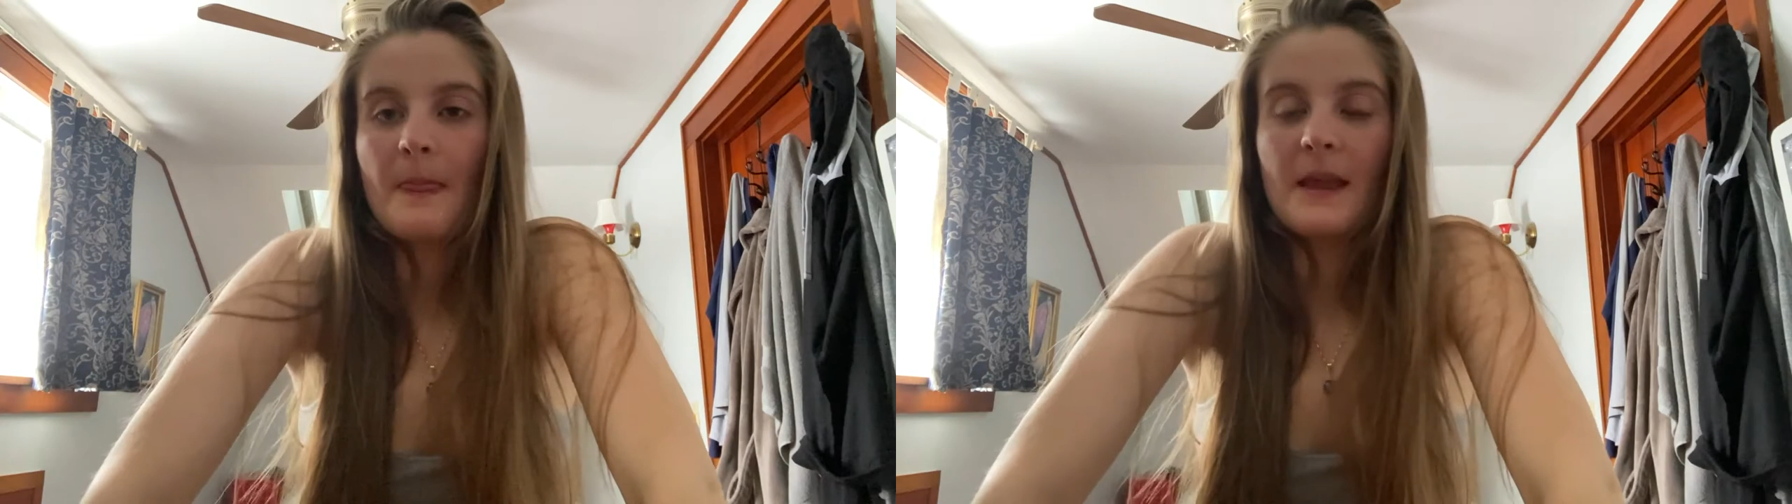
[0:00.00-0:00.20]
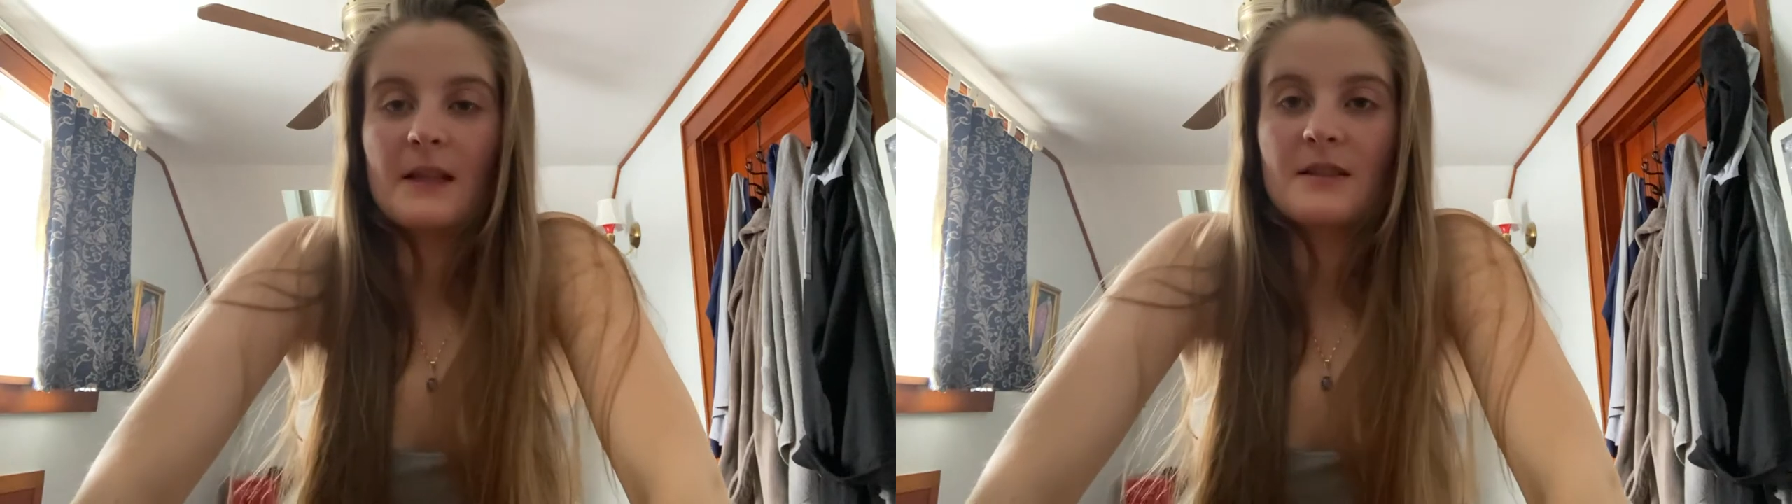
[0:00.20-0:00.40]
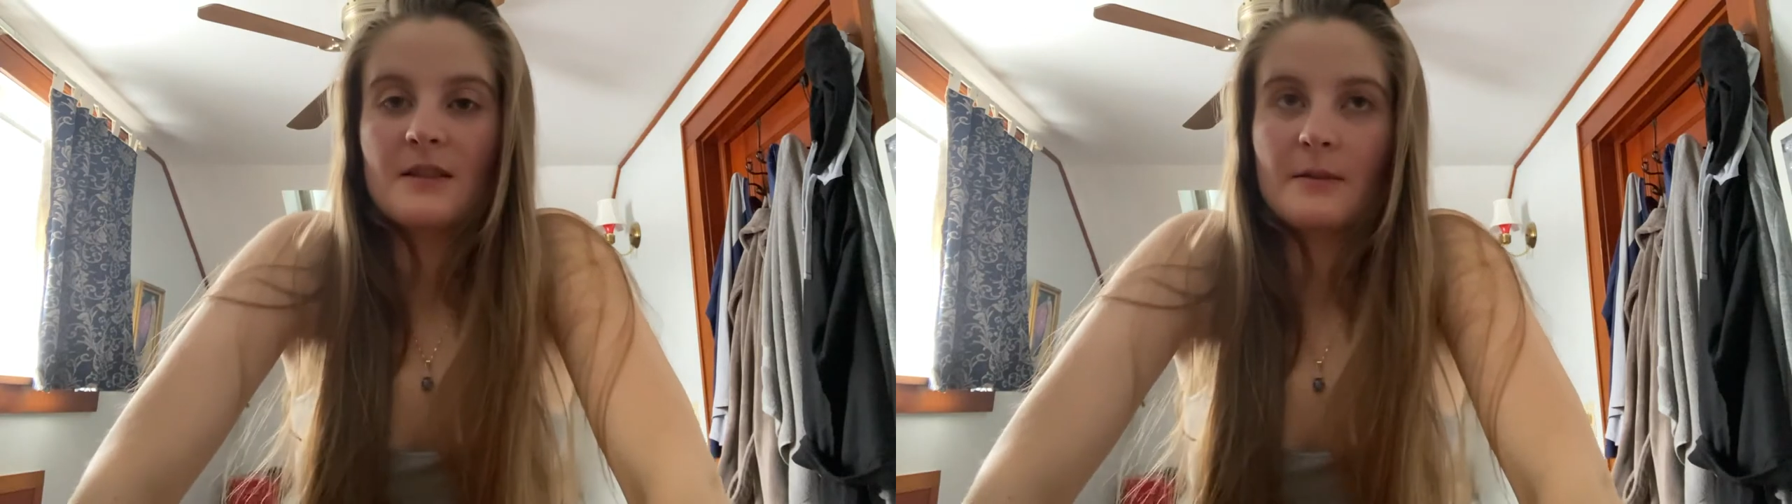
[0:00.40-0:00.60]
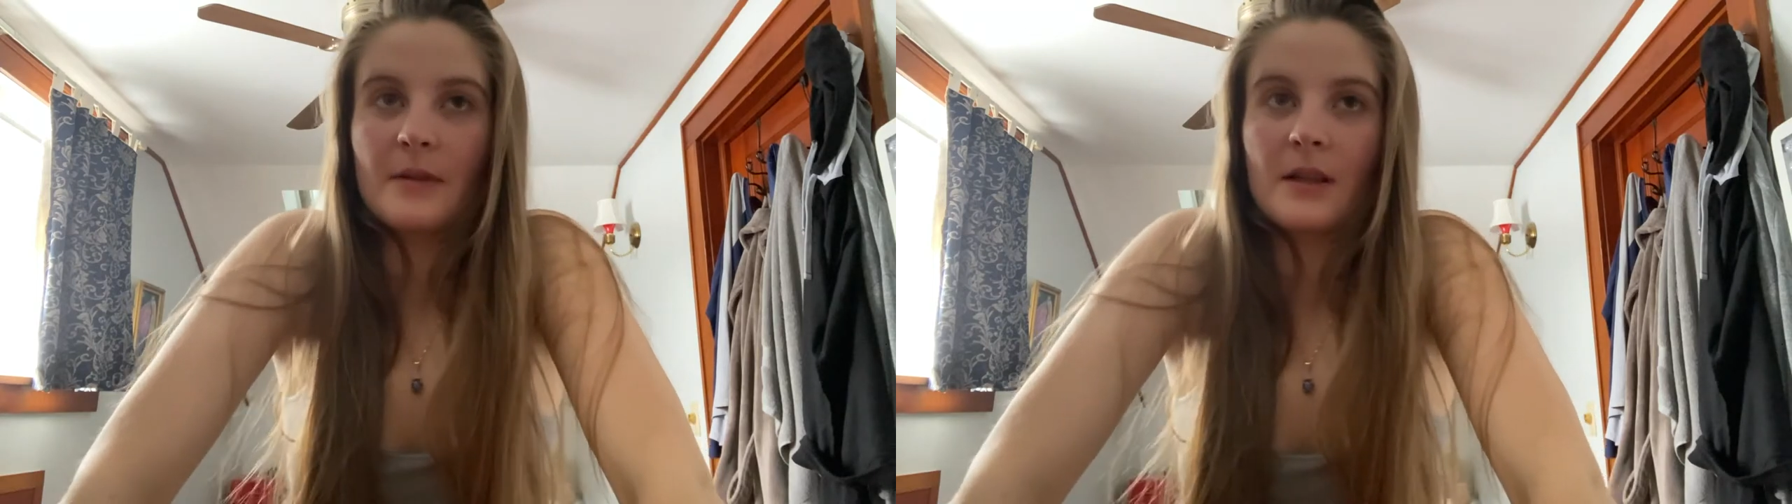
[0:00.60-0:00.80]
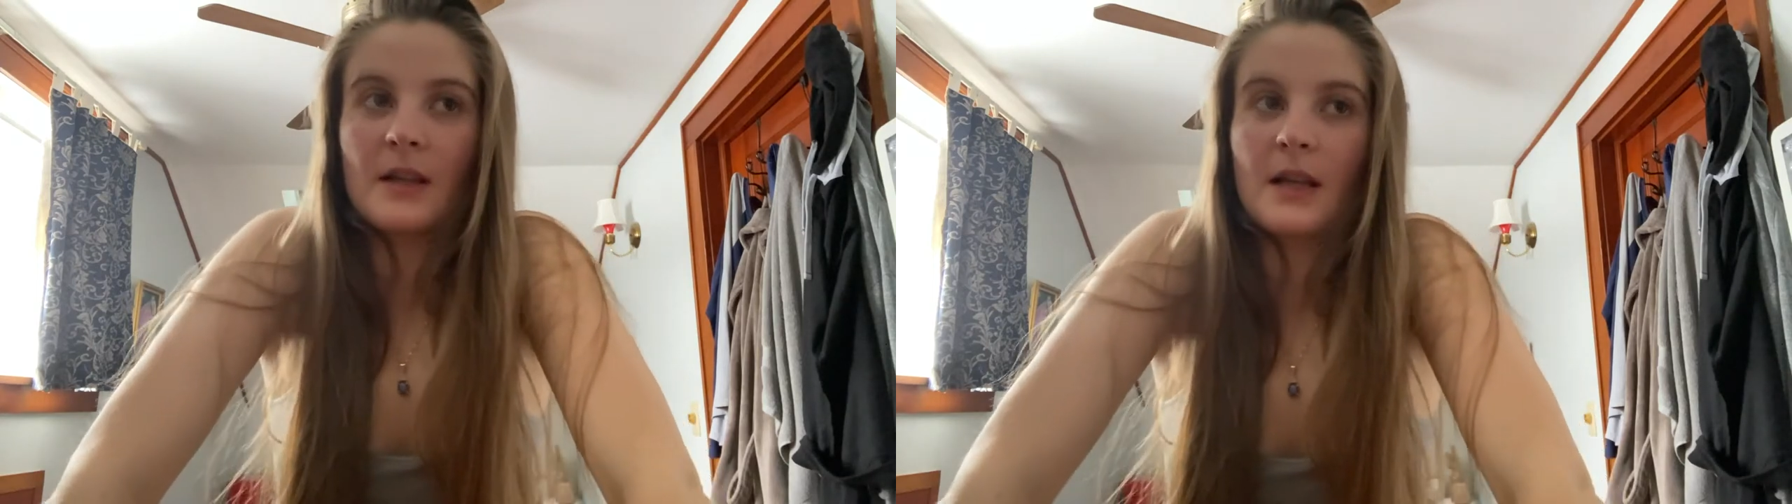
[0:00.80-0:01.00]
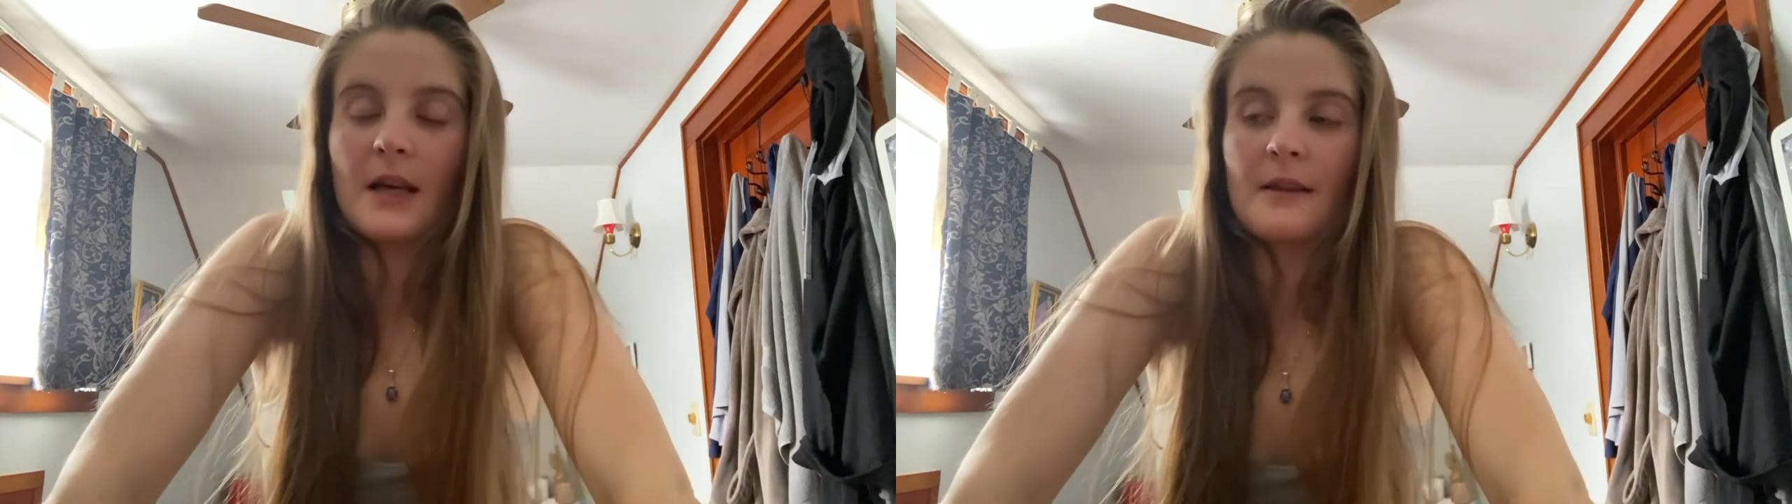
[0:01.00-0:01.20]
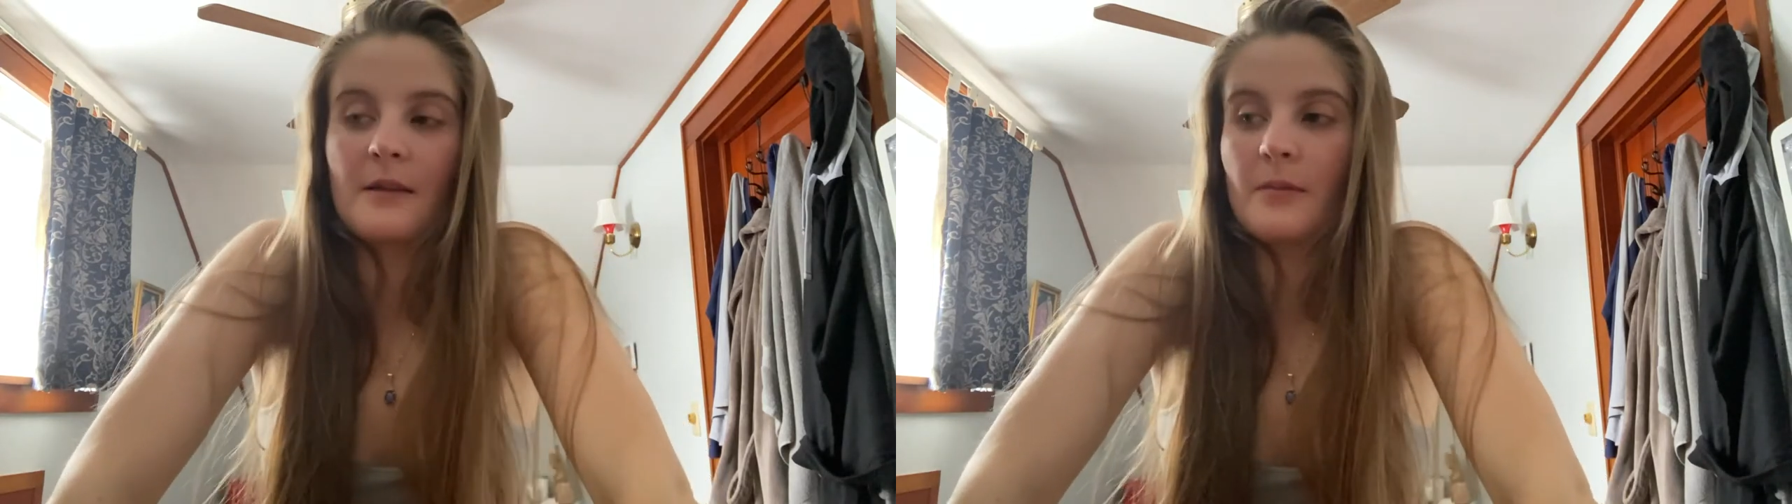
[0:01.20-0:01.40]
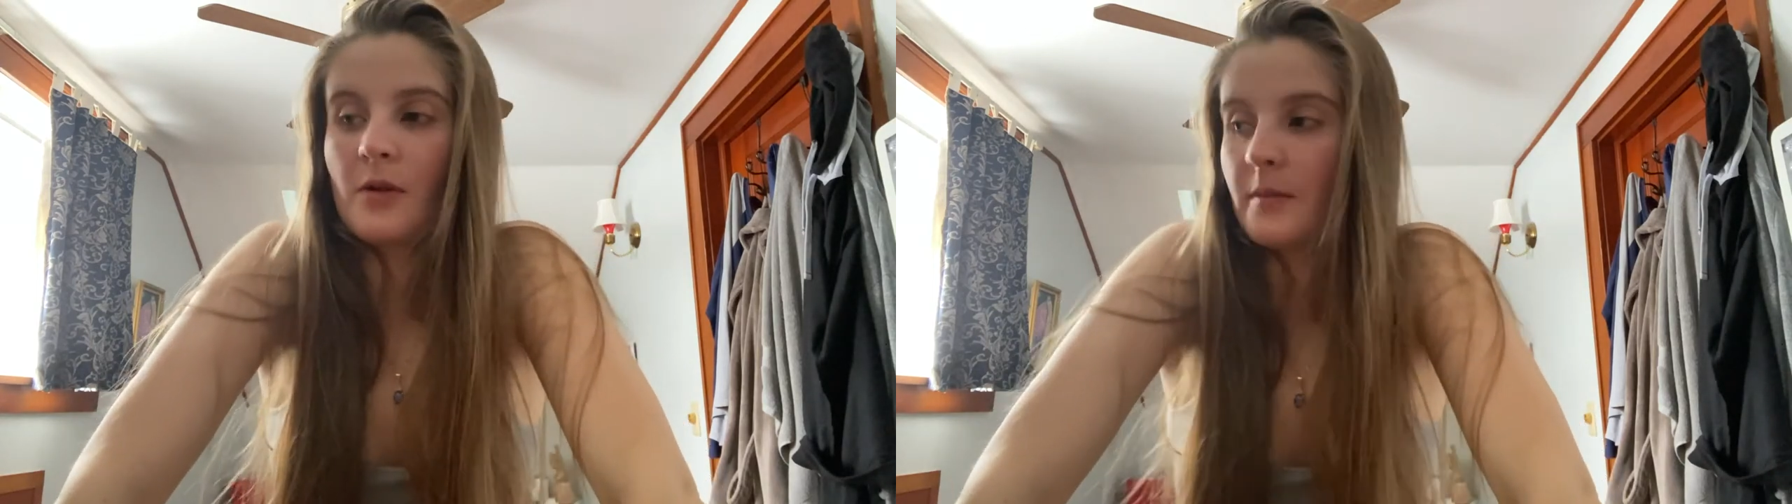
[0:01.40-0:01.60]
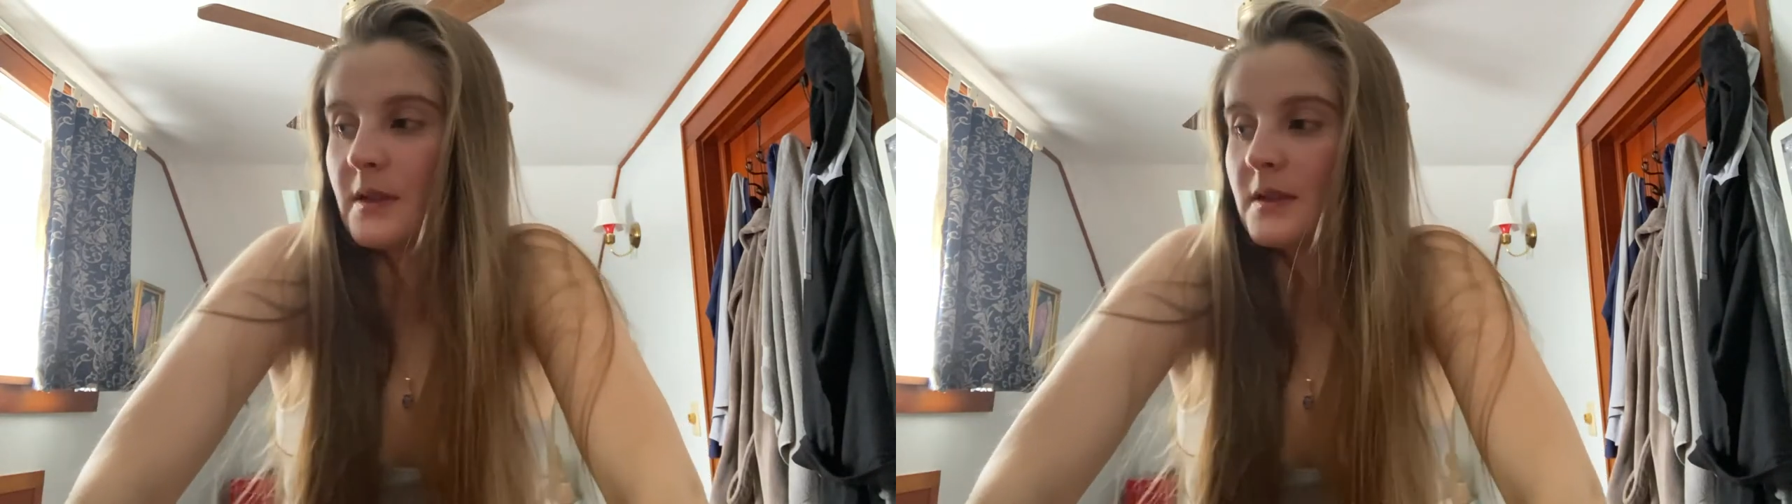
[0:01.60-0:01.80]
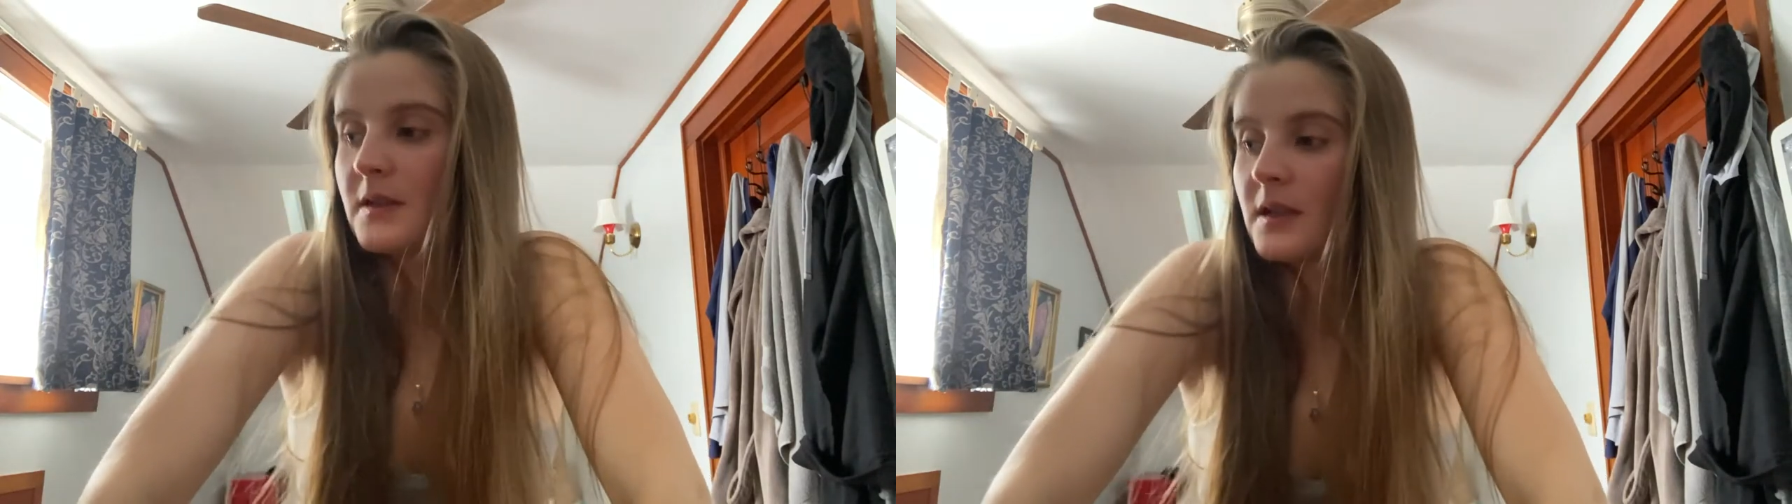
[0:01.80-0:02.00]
instability at the moment,